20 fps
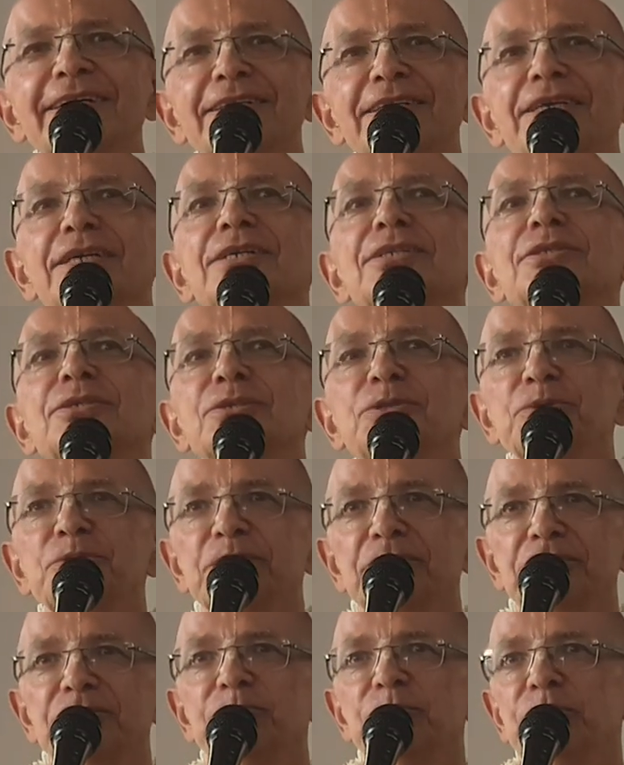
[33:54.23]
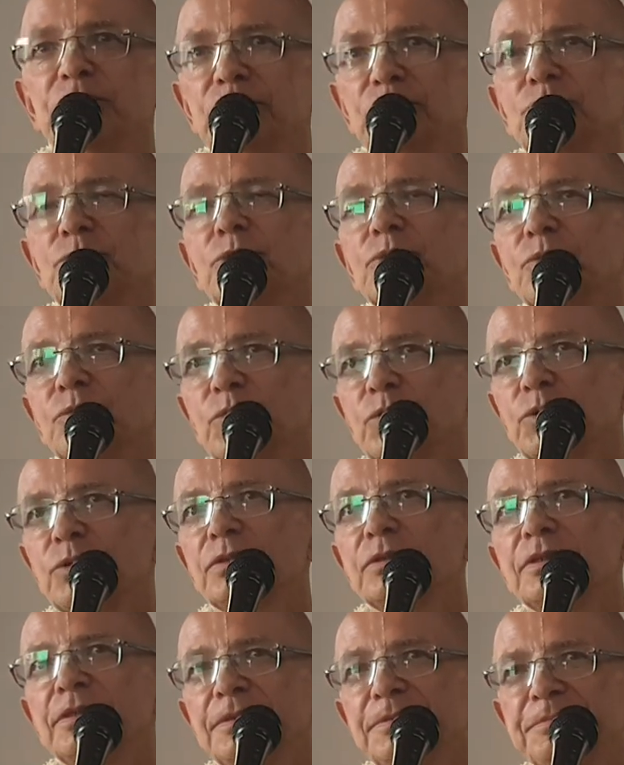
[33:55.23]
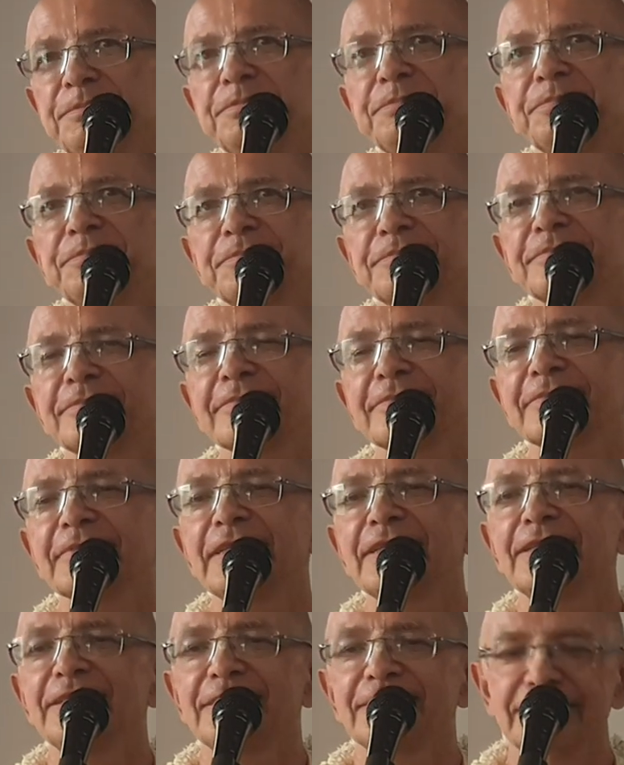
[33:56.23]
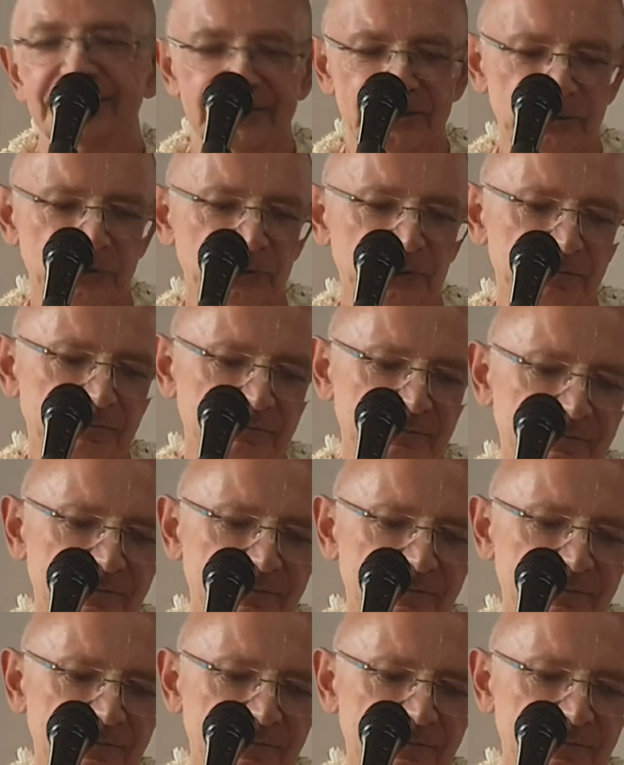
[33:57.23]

get to the spiritual world. So,